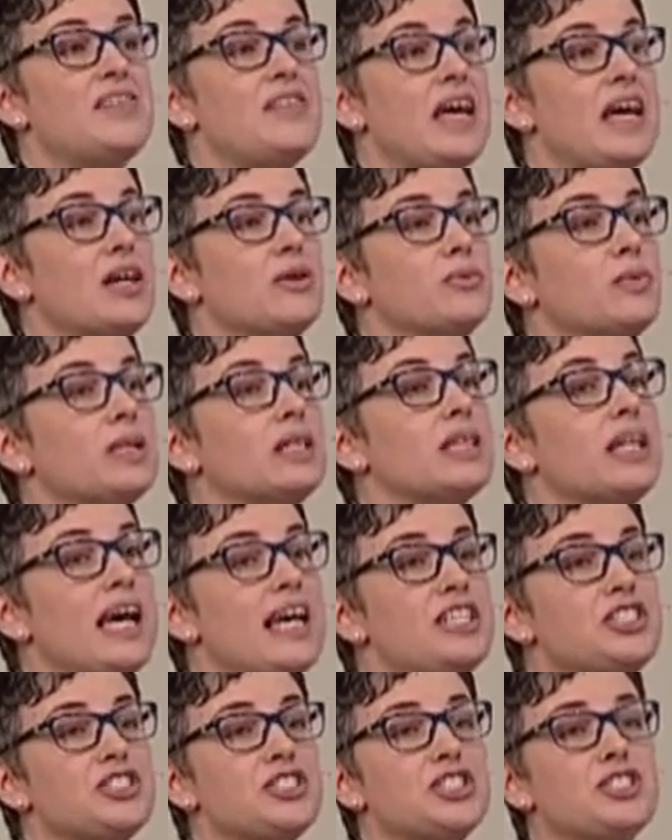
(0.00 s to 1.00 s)
their
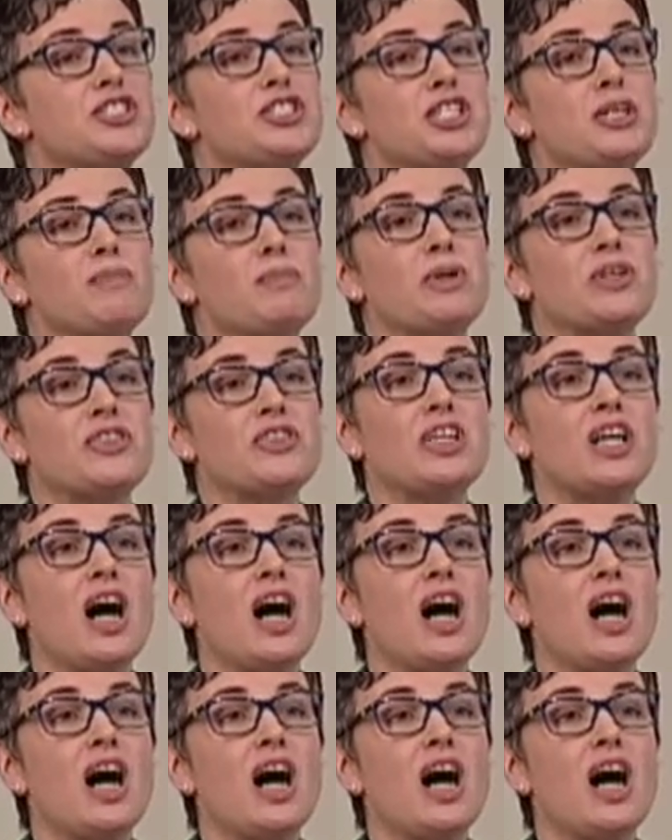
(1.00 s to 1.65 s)
relationship with